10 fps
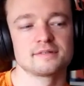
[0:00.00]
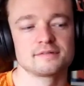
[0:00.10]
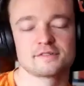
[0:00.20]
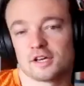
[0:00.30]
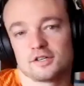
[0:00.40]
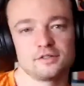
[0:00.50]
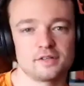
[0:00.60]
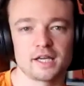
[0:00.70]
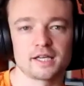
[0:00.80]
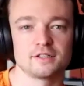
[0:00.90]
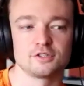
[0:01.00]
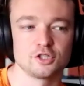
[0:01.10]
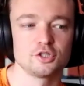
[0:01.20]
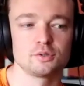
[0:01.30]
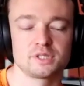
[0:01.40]
So I can
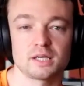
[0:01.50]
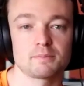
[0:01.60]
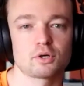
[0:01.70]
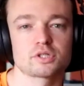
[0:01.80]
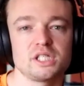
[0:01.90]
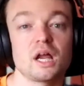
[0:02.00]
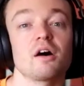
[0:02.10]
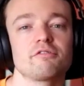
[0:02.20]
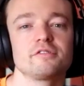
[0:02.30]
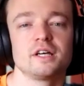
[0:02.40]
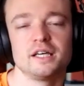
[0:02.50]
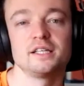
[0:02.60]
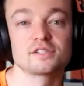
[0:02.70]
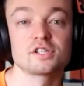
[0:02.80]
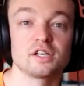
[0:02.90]
do tick boxy stuff
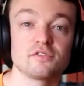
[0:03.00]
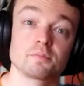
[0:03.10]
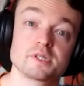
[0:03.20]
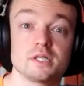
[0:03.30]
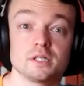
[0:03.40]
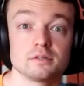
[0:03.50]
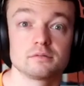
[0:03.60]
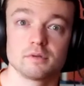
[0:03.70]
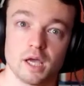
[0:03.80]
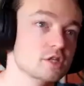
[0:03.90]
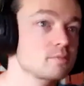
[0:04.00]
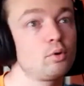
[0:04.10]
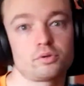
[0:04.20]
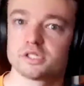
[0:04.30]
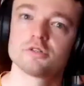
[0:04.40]
inside of Obsidian,
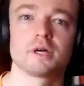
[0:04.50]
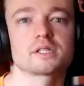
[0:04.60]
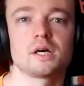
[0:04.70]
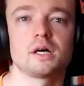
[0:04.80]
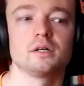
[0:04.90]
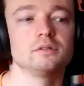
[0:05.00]
export it to Excel,